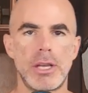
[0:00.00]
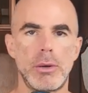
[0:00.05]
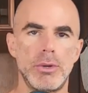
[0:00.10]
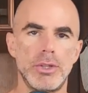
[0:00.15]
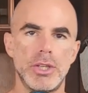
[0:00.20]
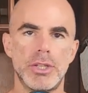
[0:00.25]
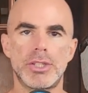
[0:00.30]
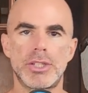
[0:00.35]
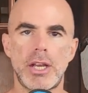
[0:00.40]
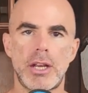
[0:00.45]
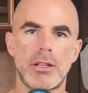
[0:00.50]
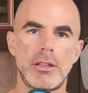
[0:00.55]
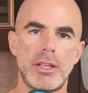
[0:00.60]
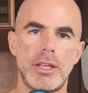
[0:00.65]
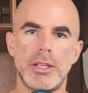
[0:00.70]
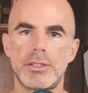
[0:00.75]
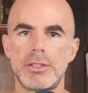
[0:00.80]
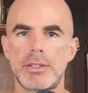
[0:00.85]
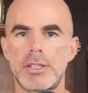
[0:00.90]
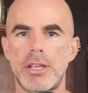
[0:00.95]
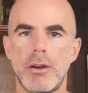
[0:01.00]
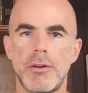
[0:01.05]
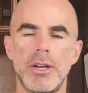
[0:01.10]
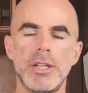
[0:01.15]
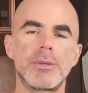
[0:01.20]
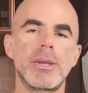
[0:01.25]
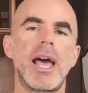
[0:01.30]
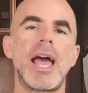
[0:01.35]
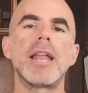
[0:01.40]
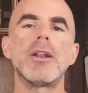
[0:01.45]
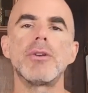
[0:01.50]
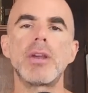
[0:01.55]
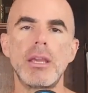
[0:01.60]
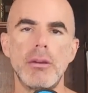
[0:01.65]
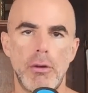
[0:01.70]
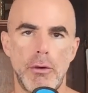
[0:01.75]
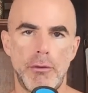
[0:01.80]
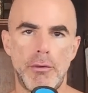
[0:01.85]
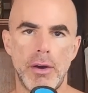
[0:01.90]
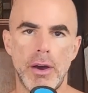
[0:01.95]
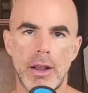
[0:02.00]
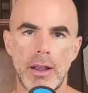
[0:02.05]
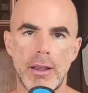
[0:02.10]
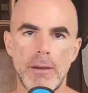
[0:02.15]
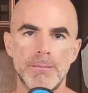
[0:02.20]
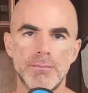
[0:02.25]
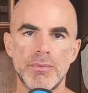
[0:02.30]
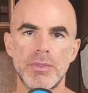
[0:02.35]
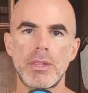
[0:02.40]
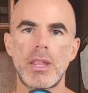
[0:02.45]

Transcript: well, this technically isn't steroids. I don't give a fuck.